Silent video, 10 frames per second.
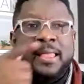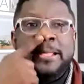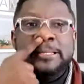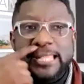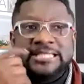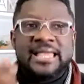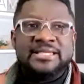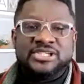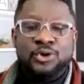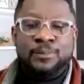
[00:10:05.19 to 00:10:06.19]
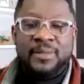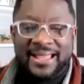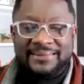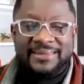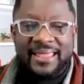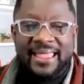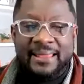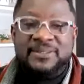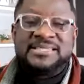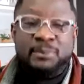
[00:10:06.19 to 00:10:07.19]
Let's assume at the
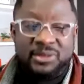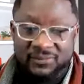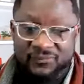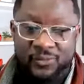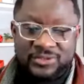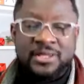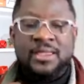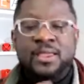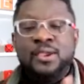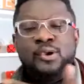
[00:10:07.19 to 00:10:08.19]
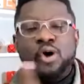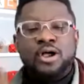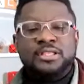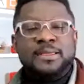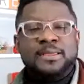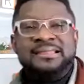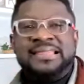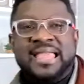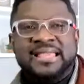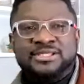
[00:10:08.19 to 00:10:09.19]
end, December 31st, God
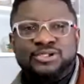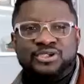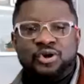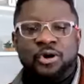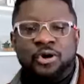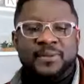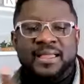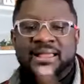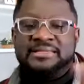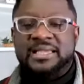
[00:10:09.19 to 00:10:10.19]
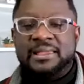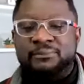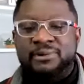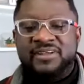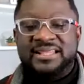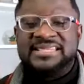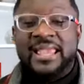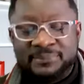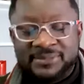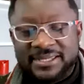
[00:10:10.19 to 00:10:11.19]
lines us up at River
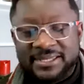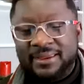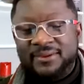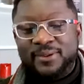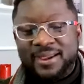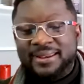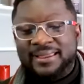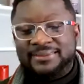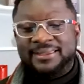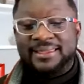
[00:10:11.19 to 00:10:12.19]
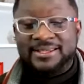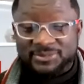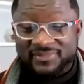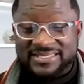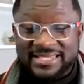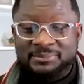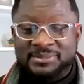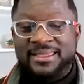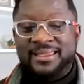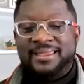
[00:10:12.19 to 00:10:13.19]
Thames, right? I think there is River
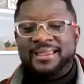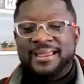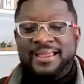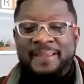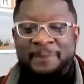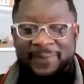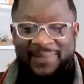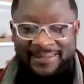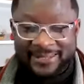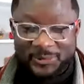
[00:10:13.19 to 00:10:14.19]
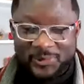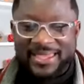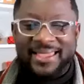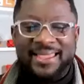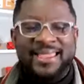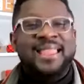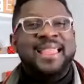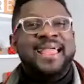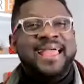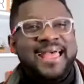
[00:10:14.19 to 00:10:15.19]
Thames in the UK,
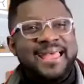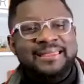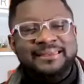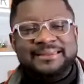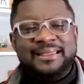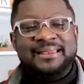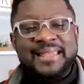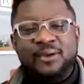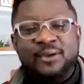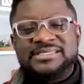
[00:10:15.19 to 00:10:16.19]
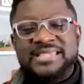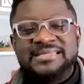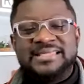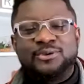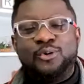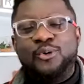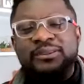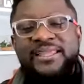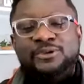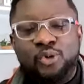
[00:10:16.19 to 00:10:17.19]
and now says that
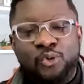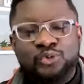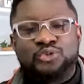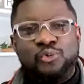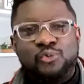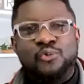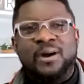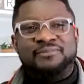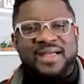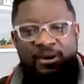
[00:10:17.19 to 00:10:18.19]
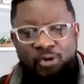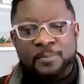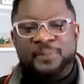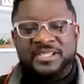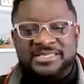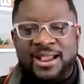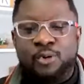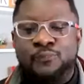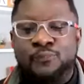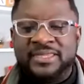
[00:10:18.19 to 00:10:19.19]
only those who have accomplished their
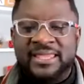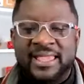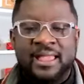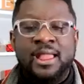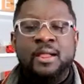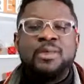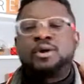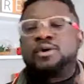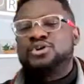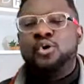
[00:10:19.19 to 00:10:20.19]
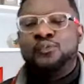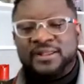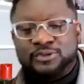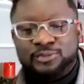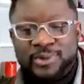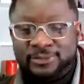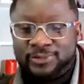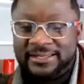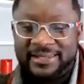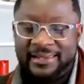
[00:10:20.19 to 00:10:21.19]
goal for the year will cross over to
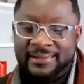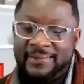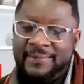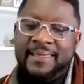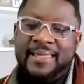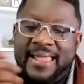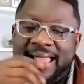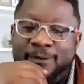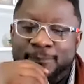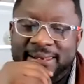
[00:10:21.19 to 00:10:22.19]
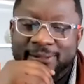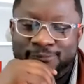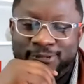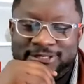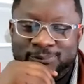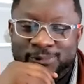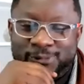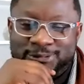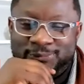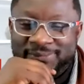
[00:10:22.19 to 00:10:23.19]
2023. How many of us will
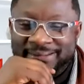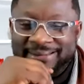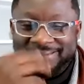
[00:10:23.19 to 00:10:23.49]
cross over?